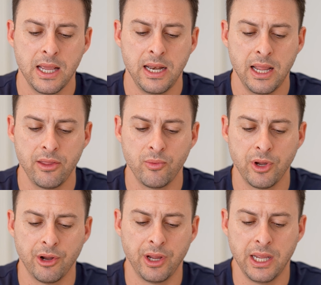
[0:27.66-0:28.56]
Now that
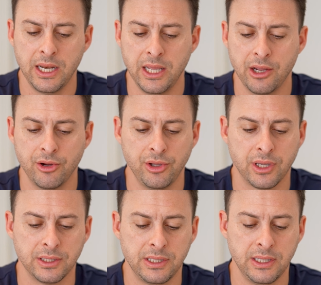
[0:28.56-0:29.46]
we are in here, you
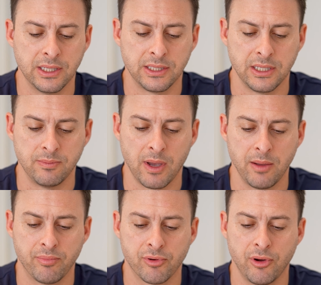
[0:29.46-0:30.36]
can see this is my
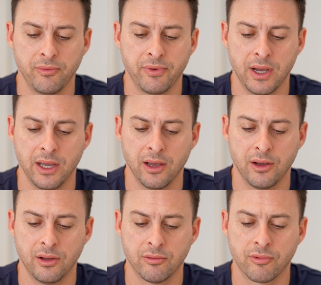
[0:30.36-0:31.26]

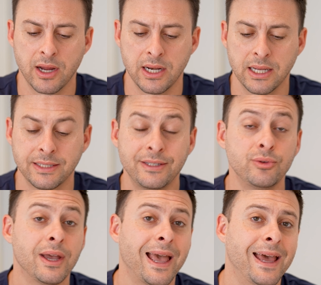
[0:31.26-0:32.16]
profile. Right next
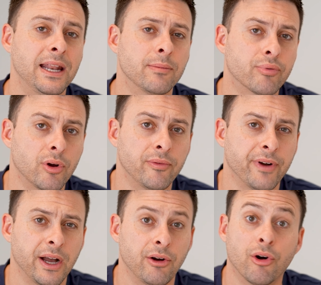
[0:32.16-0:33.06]
to edit
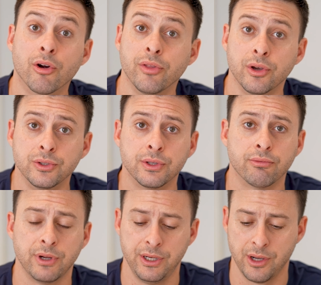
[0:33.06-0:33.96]
profile are those
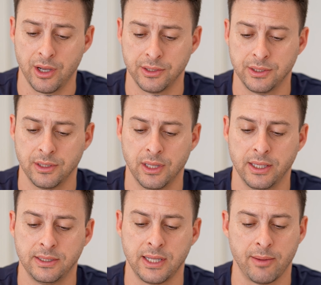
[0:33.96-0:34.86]
three dots.
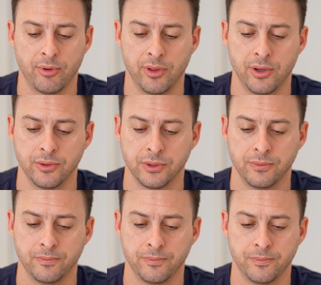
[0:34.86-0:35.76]
Let's tap on those.
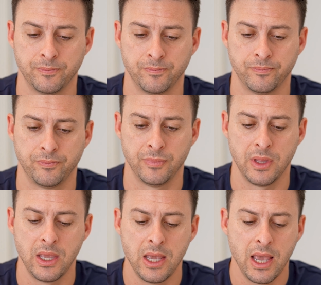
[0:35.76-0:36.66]

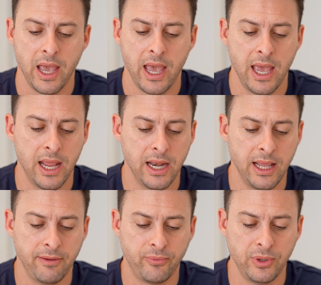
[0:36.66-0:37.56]
And
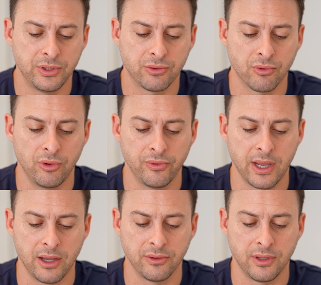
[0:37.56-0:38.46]
if we scroll
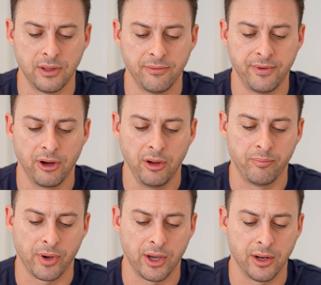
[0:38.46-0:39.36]
down to the very
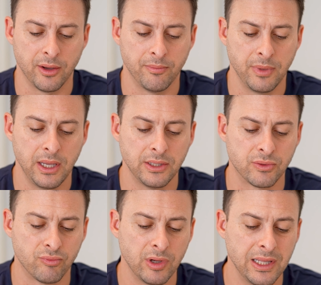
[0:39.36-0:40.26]
bottom,
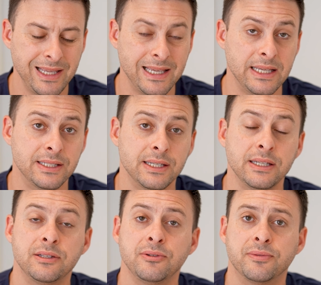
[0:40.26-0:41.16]
it's really
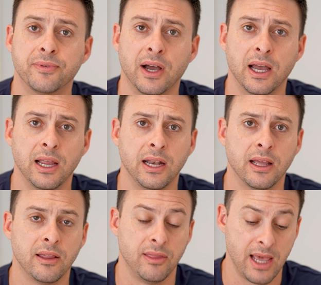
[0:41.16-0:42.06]
easy to
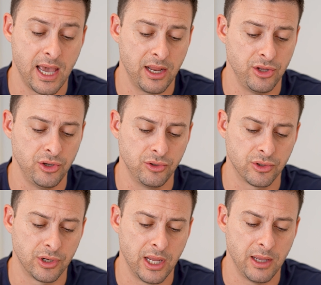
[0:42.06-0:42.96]
find that
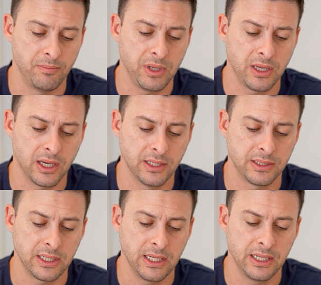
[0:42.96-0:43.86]
username
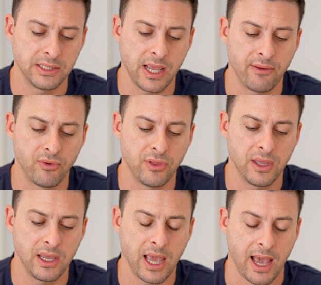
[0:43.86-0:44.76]
because it is
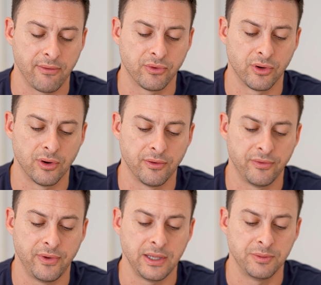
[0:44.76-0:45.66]
everything after
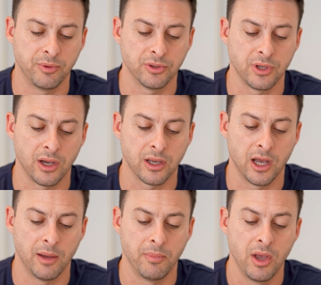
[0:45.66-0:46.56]

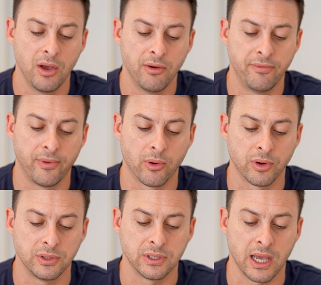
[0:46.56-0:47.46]
facebook.com
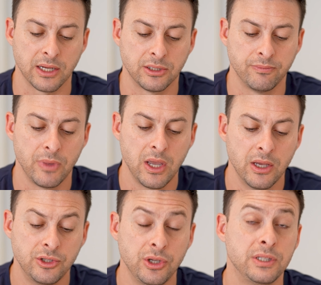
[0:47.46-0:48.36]
forward slash.
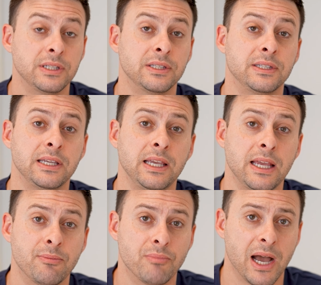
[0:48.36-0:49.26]
So you can see
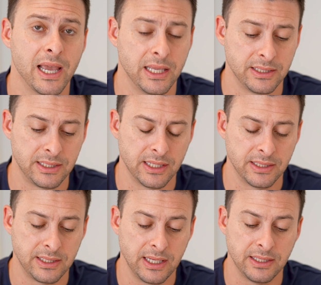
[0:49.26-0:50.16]
in my
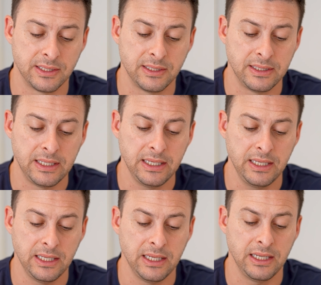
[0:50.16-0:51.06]
instance, it's
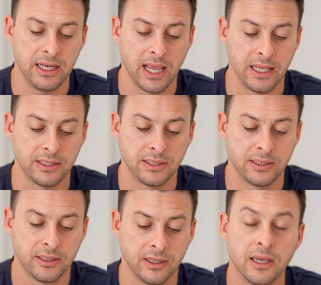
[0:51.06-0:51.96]

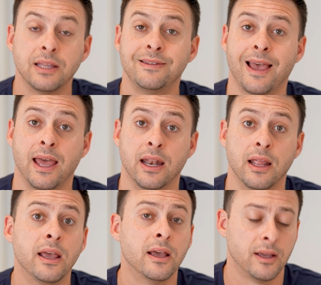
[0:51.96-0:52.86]
tenace10